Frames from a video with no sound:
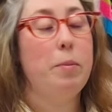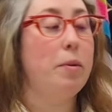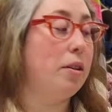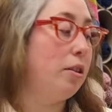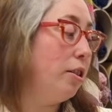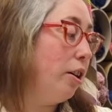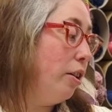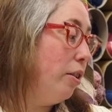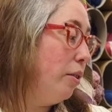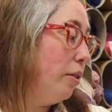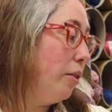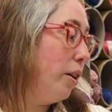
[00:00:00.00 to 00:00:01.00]

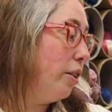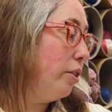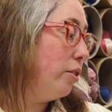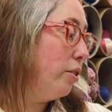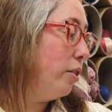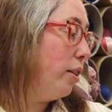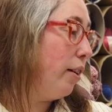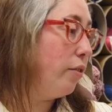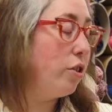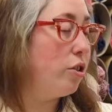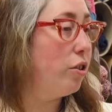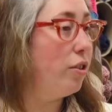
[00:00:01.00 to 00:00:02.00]
So you'll have
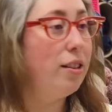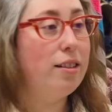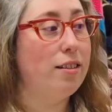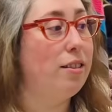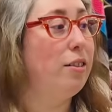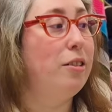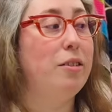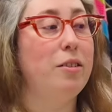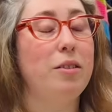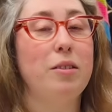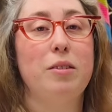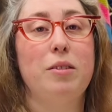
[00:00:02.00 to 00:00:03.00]
to tune into
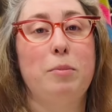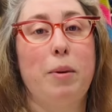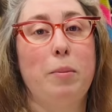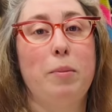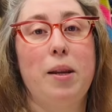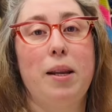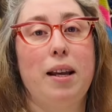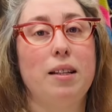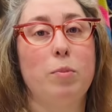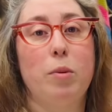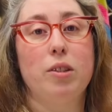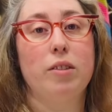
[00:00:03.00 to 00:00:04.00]
my
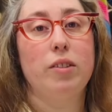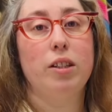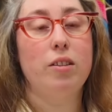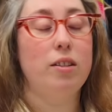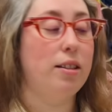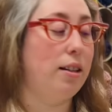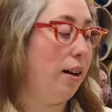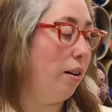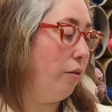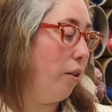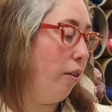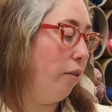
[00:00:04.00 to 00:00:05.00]
next project video to see how
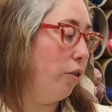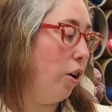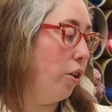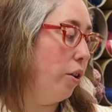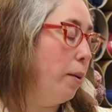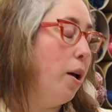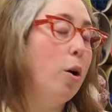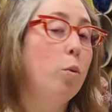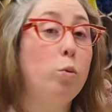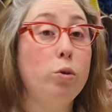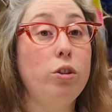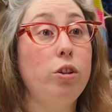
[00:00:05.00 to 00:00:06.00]
far I've got on them.
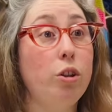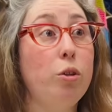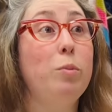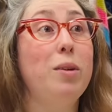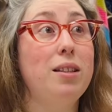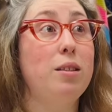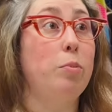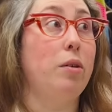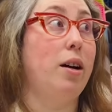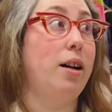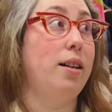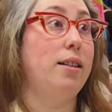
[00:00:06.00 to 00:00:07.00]
Wouldn't you be
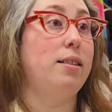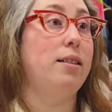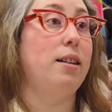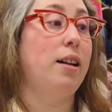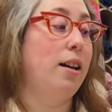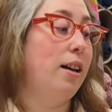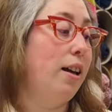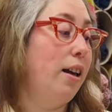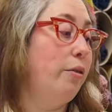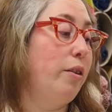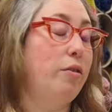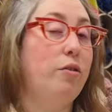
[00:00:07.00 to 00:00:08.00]
surprised
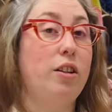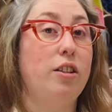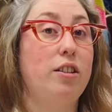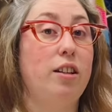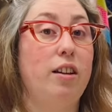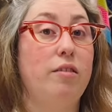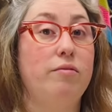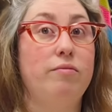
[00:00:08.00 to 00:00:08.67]
if I'd finished it?